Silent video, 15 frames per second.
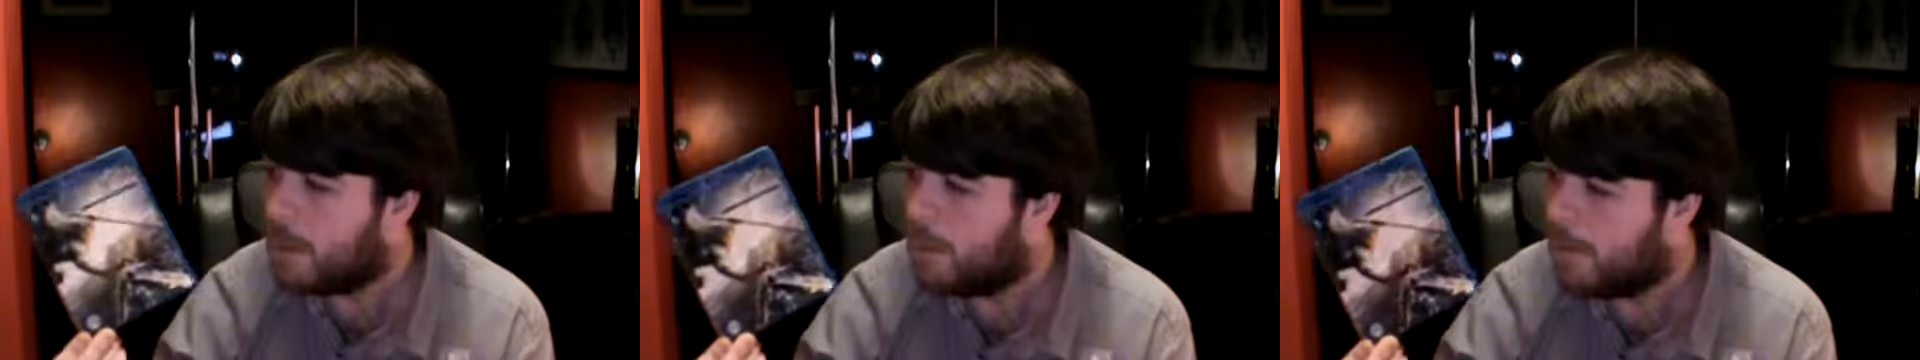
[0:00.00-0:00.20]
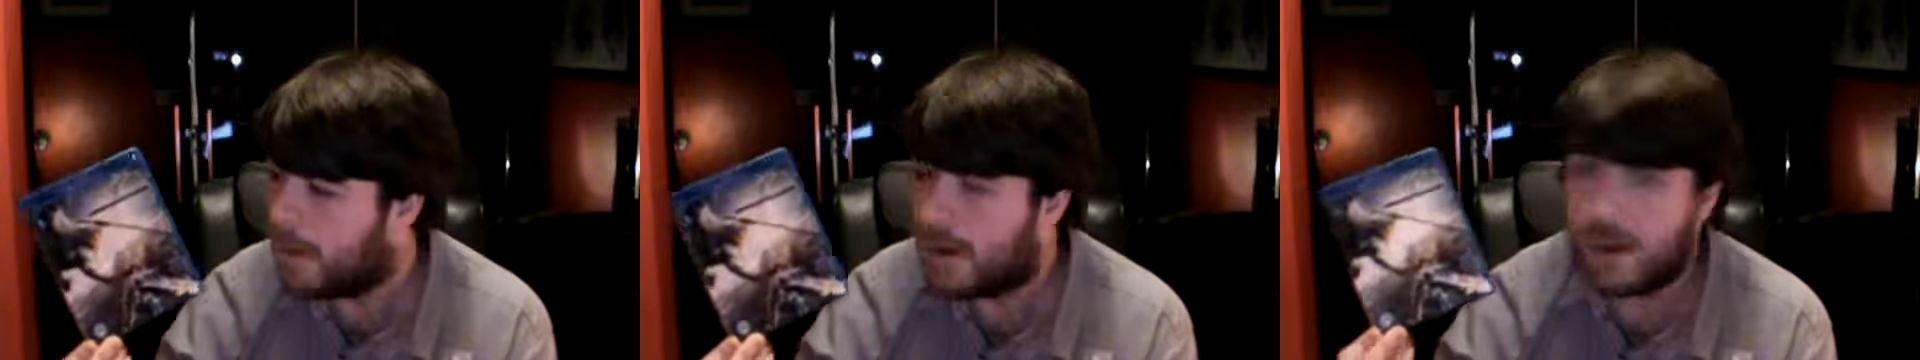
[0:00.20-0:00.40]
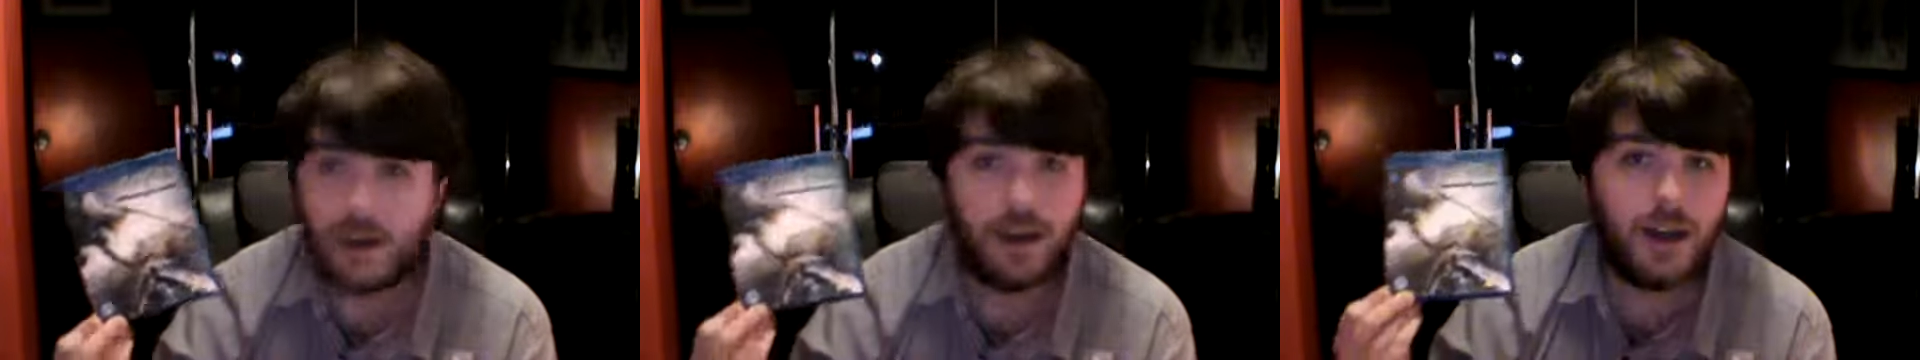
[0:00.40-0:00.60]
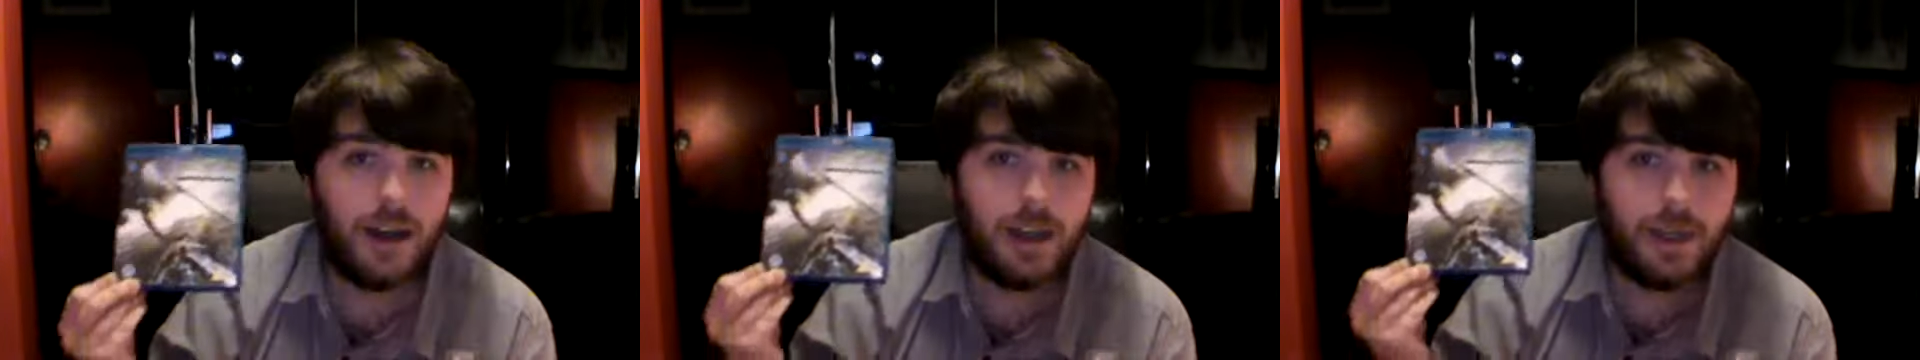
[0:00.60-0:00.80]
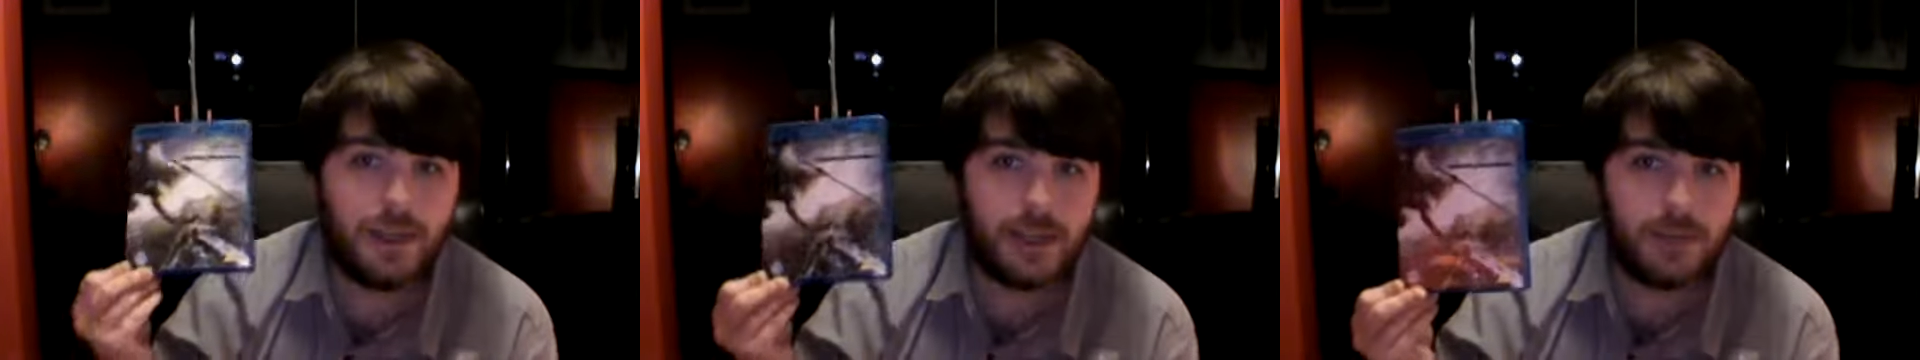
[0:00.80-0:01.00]
But
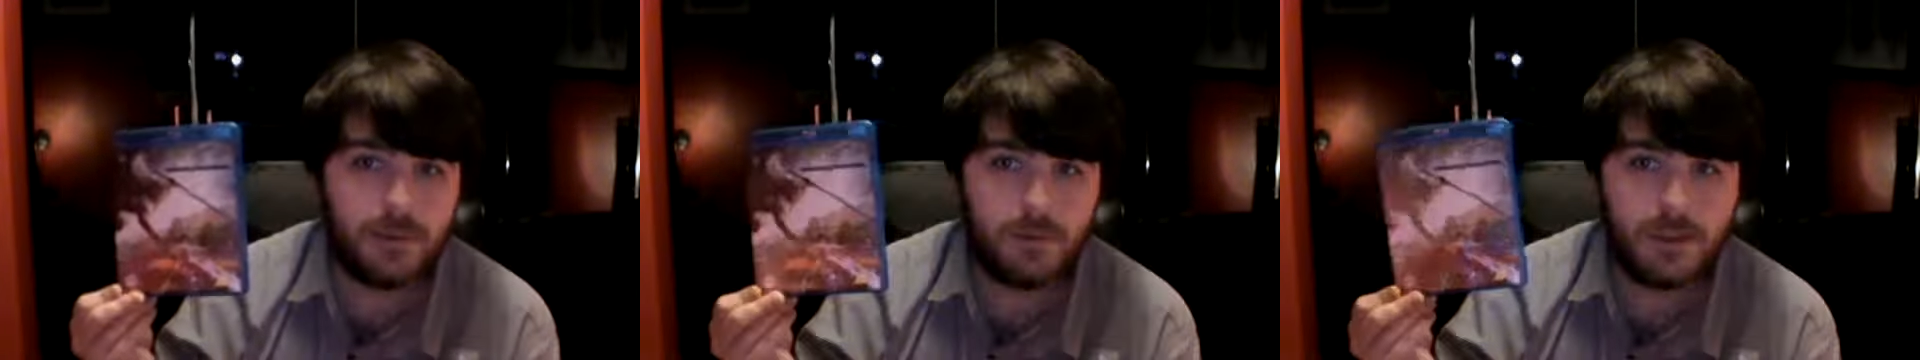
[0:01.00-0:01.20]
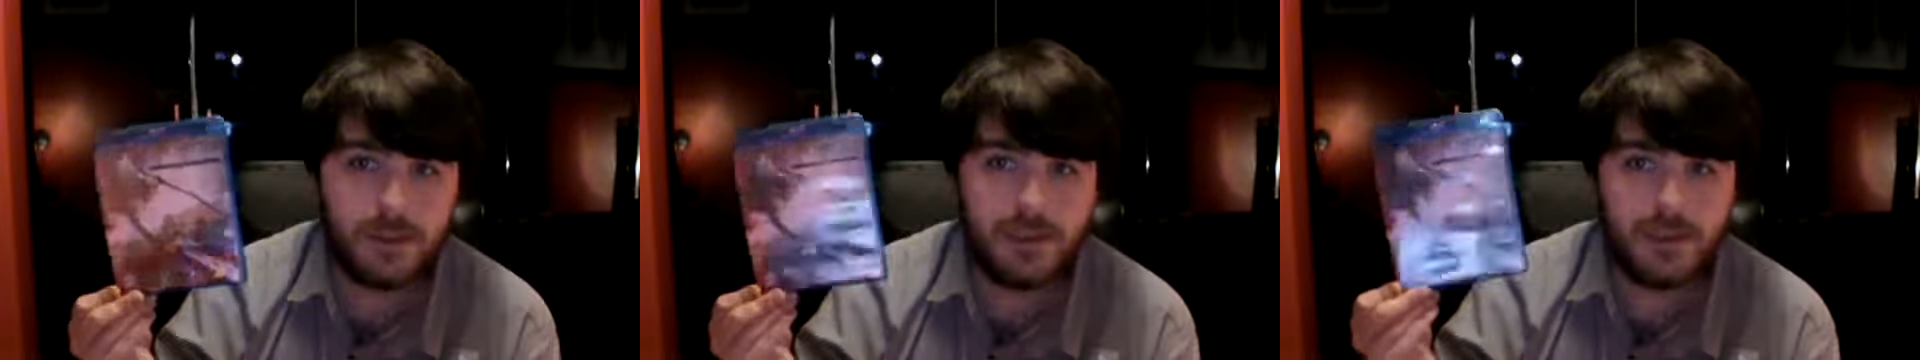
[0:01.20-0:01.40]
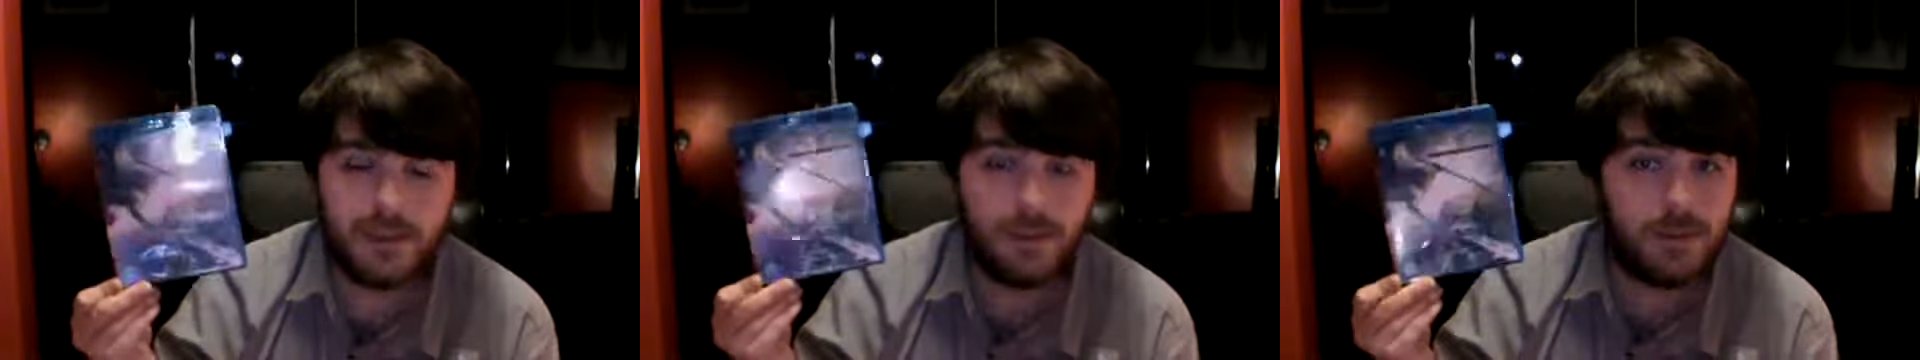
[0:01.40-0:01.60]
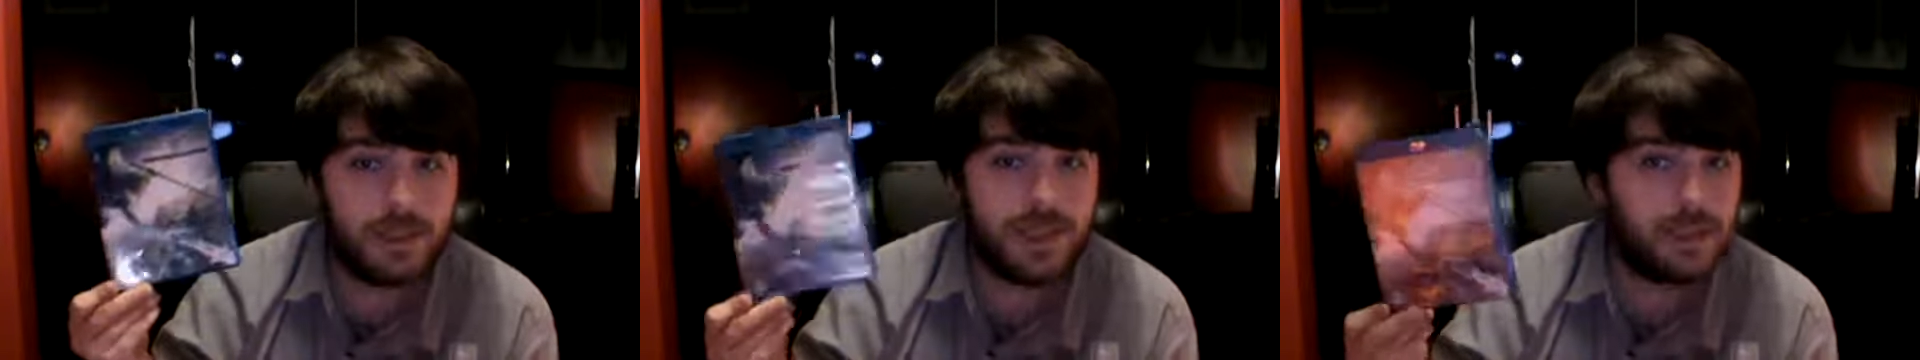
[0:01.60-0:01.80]
it was